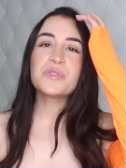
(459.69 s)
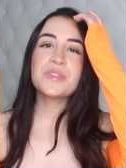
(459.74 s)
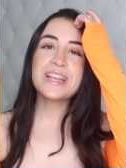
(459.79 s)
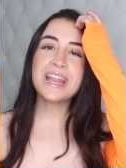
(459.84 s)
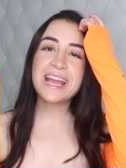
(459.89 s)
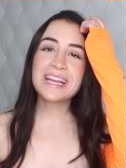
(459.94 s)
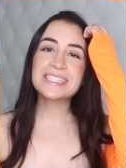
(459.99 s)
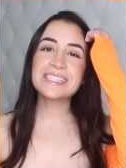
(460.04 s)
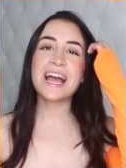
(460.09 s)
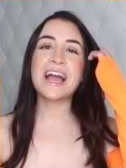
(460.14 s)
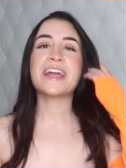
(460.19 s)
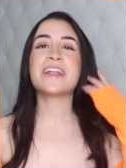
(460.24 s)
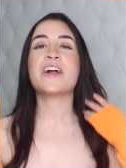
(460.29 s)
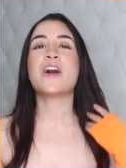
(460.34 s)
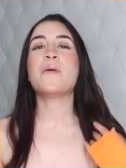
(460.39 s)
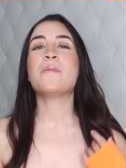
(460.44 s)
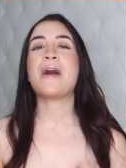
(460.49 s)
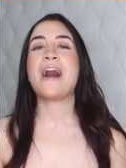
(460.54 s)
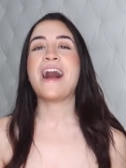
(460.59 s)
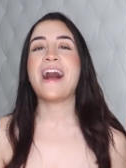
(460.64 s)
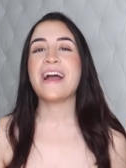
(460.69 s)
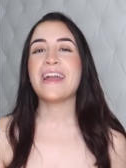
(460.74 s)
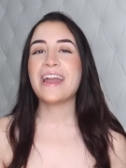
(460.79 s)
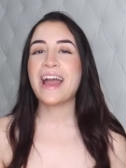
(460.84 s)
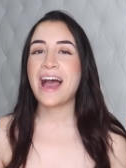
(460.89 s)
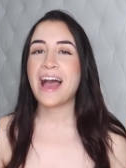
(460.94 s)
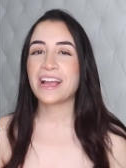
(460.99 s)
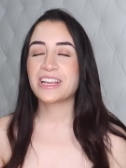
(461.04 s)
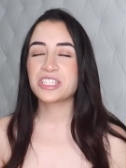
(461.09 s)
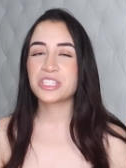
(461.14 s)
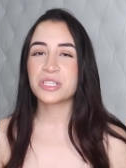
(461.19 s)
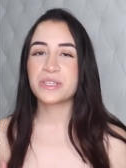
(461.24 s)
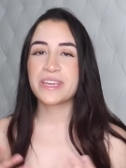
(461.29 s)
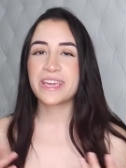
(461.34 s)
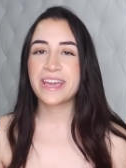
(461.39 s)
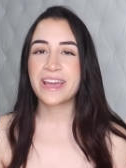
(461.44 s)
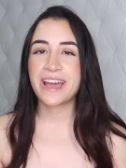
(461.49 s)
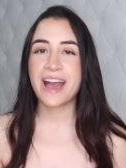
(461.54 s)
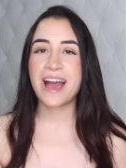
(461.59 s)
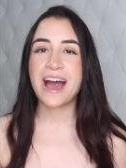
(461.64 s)
So the next item, I
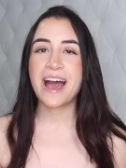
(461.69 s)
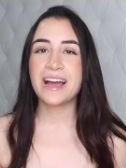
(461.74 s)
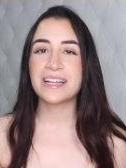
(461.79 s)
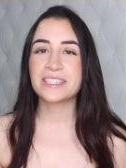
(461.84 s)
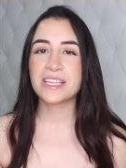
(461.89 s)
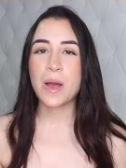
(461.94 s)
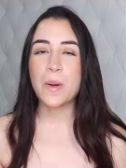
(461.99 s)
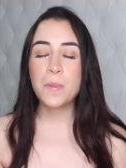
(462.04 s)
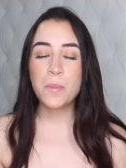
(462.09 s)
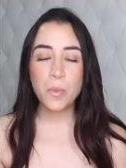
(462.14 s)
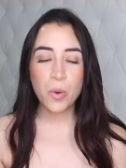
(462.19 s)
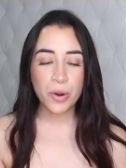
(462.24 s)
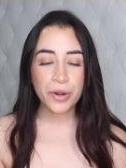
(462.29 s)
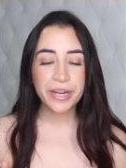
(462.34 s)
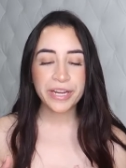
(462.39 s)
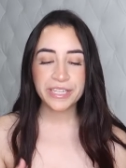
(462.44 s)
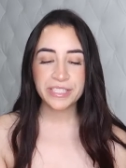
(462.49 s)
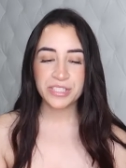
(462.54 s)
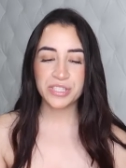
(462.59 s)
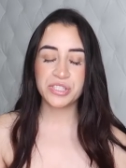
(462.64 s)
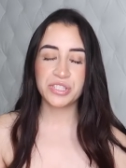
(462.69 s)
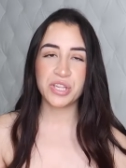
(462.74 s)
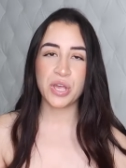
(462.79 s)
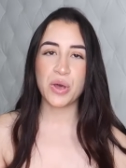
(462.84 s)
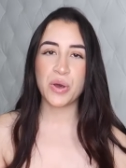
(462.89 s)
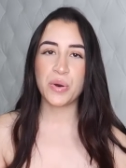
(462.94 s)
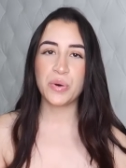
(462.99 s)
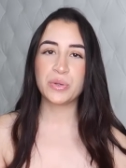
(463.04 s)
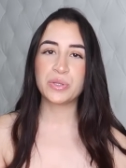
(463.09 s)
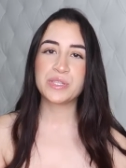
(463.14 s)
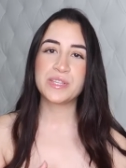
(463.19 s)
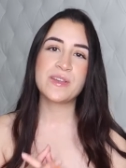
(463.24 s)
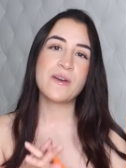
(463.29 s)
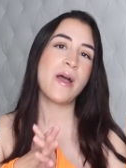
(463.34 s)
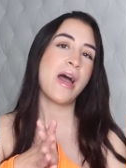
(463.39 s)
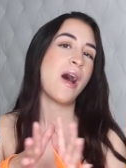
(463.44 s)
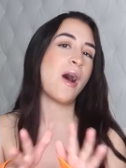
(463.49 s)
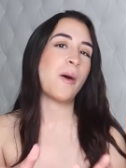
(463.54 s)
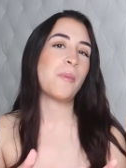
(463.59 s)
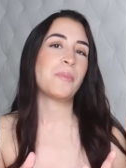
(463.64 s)
actually got more and so to
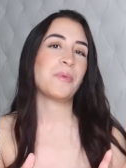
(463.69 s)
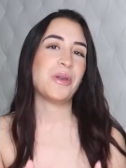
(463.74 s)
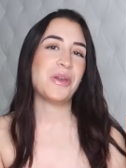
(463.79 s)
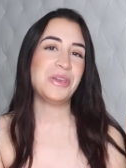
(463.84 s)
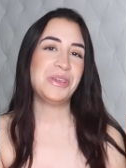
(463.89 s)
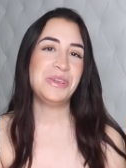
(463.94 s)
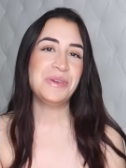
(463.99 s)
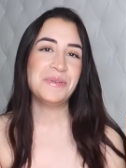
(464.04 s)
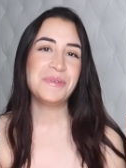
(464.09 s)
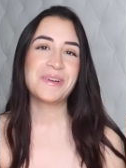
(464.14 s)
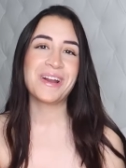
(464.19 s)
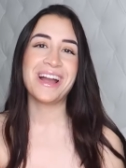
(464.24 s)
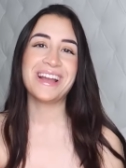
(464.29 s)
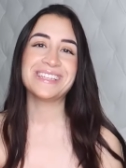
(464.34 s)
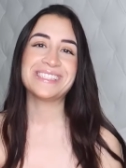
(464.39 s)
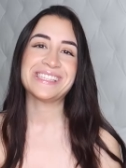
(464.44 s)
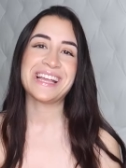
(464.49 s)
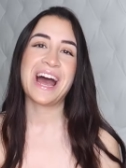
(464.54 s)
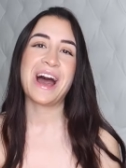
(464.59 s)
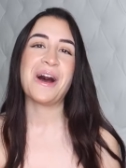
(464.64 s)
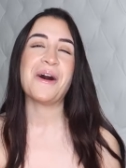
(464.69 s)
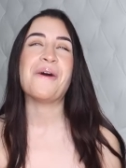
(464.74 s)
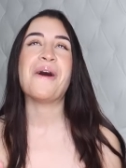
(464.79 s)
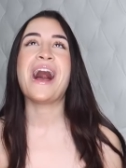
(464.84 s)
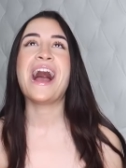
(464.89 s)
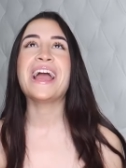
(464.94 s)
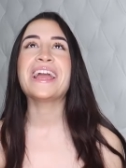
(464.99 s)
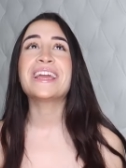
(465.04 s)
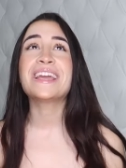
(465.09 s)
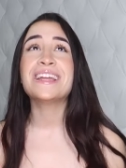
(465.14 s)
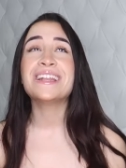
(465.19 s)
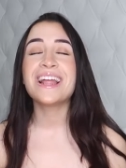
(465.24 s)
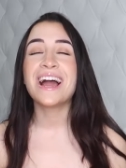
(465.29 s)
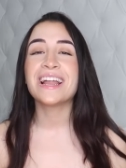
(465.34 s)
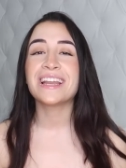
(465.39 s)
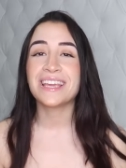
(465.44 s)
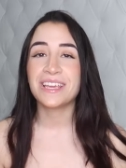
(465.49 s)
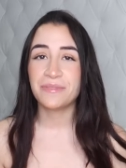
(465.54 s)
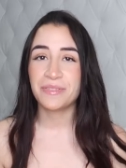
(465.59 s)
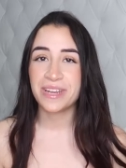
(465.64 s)
help you guys out. I
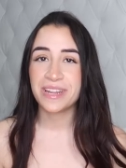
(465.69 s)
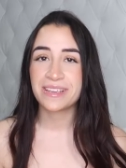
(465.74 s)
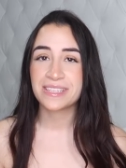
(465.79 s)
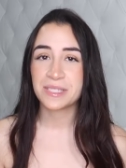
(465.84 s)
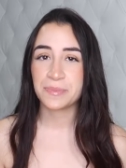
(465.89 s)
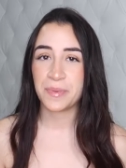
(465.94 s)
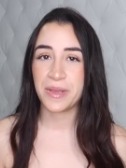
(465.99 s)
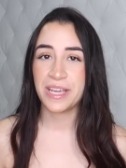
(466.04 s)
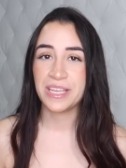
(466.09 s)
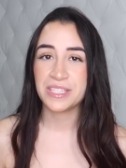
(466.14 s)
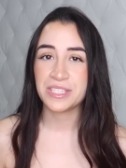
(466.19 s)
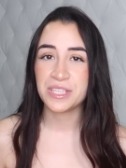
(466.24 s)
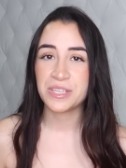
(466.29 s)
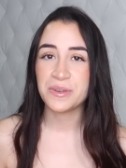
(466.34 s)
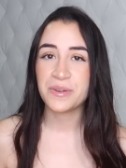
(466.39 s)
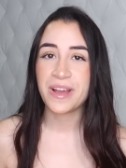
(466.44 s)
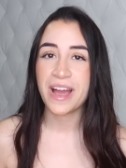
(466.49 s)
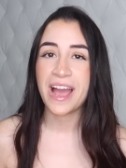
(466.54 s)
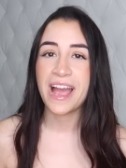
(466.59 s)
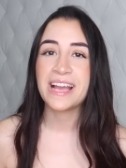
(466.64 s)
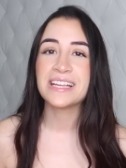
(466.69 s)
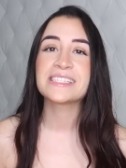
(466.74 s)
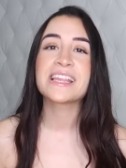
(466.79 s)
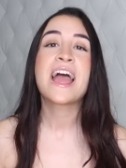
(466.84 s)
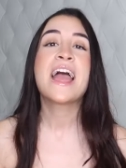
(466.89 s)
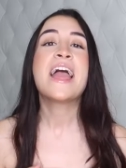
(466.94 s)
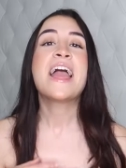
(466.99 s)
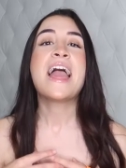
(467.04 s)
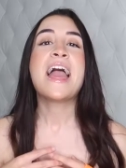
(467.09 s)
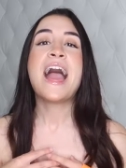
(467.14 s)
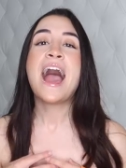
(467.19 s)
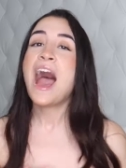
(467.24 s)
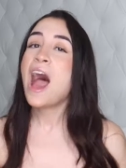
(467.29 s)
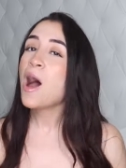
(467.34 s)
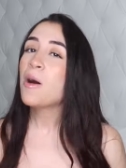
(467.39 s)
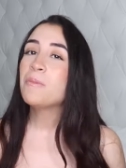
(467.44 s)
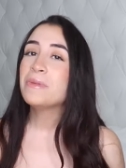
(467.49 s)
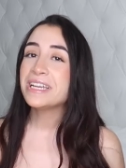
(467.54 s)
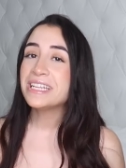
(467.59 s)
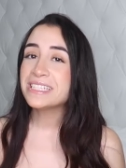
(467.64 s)
cannot even explain to you guys
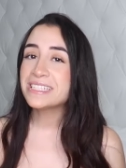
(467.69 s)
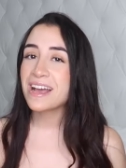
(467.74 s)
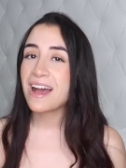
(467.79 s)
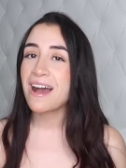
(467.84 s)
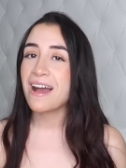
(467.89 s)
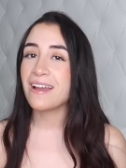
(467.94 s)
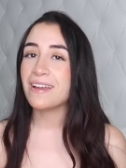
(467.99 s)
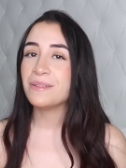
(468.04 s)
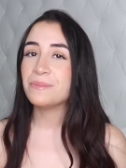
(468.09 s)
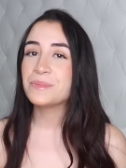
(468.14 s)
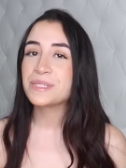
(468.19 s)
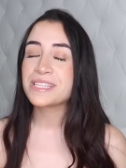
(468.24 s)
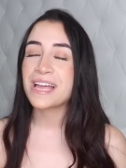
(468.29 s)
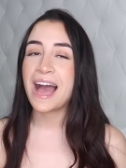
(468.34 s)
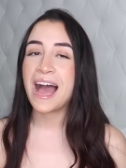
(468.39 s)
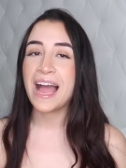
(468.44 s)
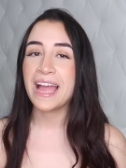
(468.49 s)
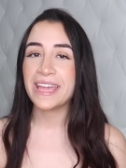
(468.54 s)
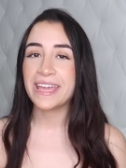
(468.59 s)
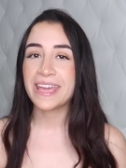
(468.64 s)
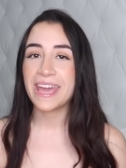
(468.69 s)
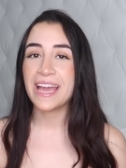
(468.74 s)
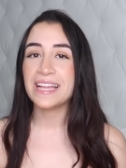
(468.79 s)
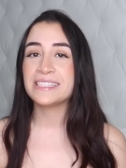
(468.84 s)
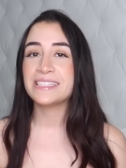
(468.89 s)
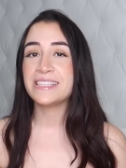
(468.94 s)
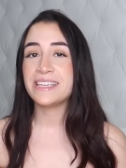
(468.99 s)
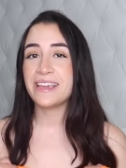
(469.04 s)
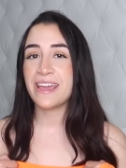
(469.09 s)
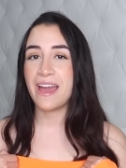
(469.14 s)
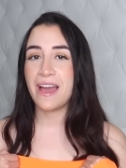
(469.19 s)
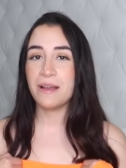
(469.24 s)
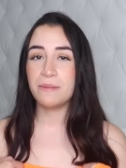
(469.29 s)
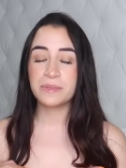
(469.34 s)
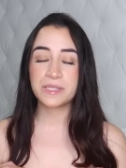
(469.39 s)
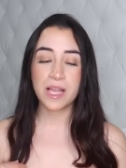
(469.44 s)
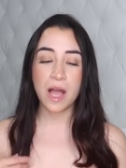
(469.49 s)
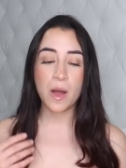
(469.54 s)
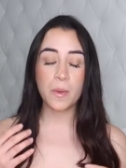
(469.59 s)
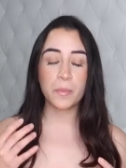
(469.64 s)
how many times I get
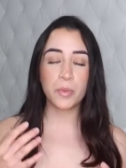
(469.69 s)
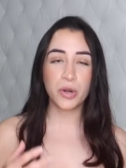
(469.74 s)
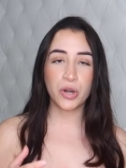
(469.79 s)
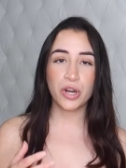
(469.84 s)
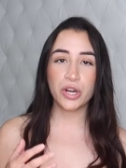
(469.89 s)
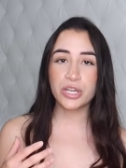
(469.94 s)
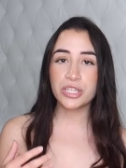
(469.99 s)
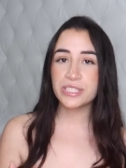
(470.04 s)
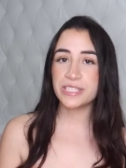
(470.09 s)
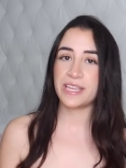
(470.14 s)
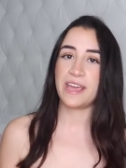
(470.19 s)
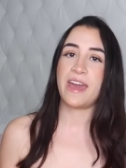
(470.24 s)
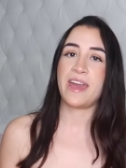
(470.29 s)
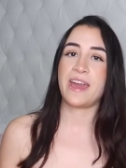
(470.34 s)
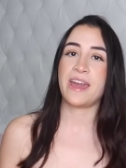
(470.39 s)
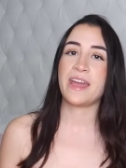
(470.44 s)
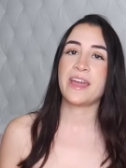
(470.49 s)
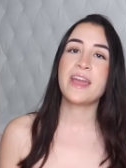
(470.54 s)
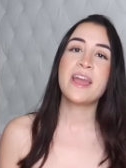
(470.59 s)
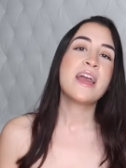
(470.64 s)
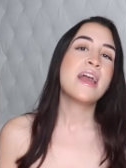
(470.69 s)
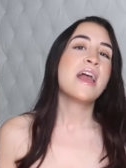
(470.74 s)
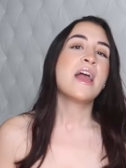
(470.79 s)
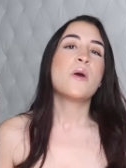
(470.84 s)
DMs per day.